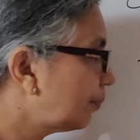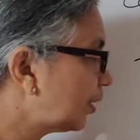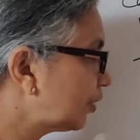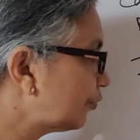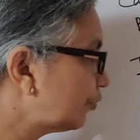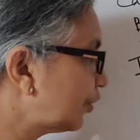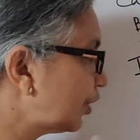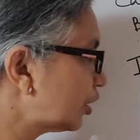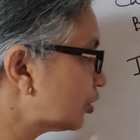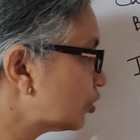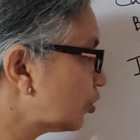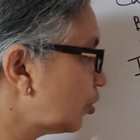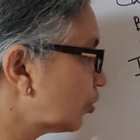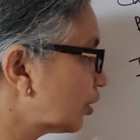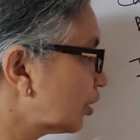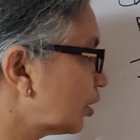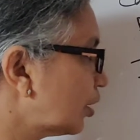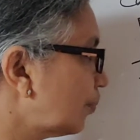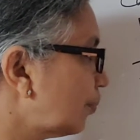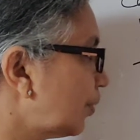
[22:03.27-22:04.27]
but we are
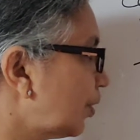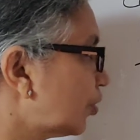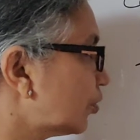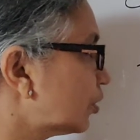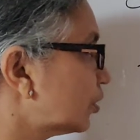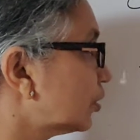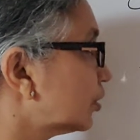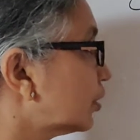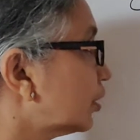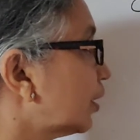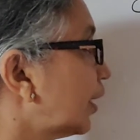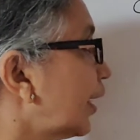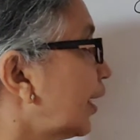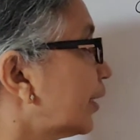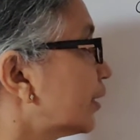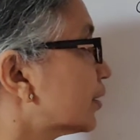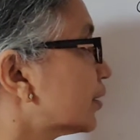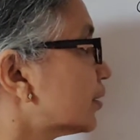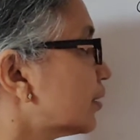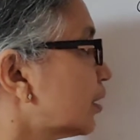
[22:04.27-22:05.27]
talking about the
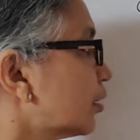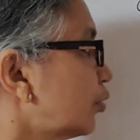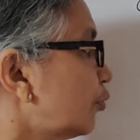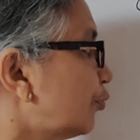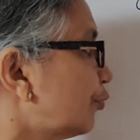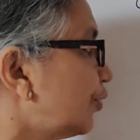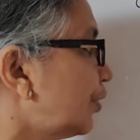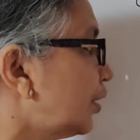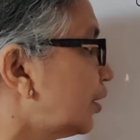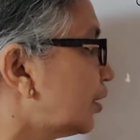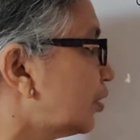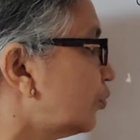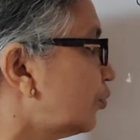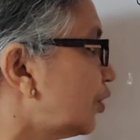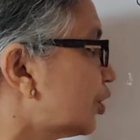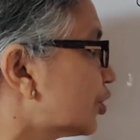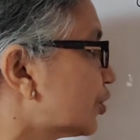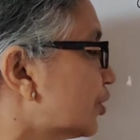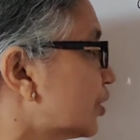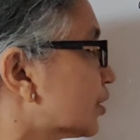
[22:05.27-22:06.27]
external field in
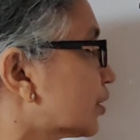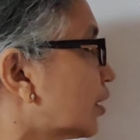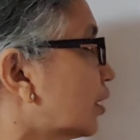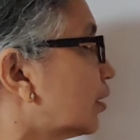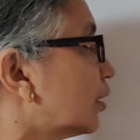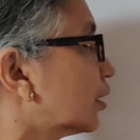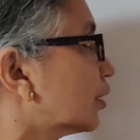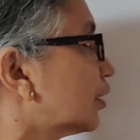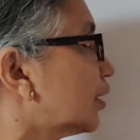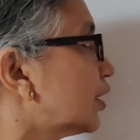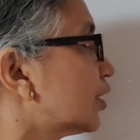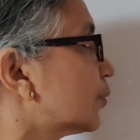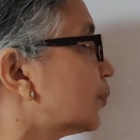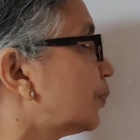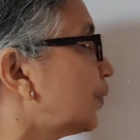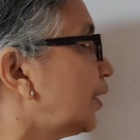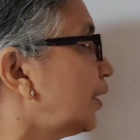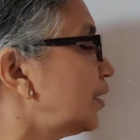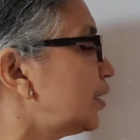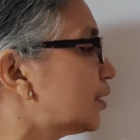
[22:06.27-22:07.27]
which this conductor is
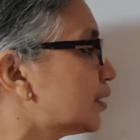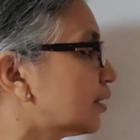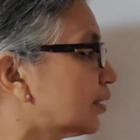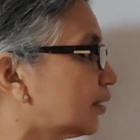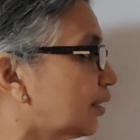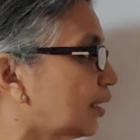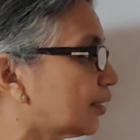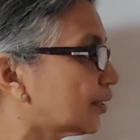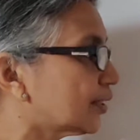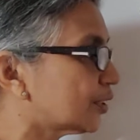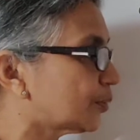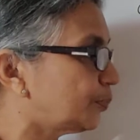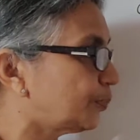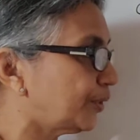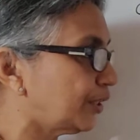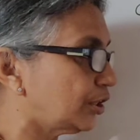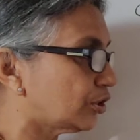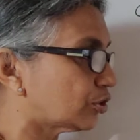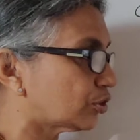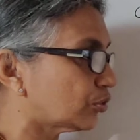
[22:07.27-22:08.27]
placed, that is
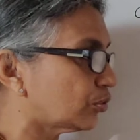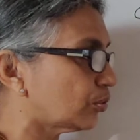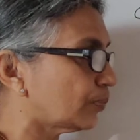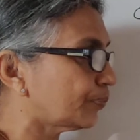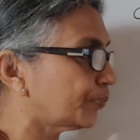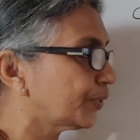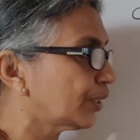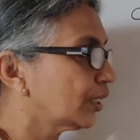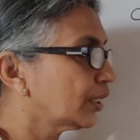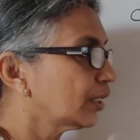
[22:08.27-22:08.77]
B2.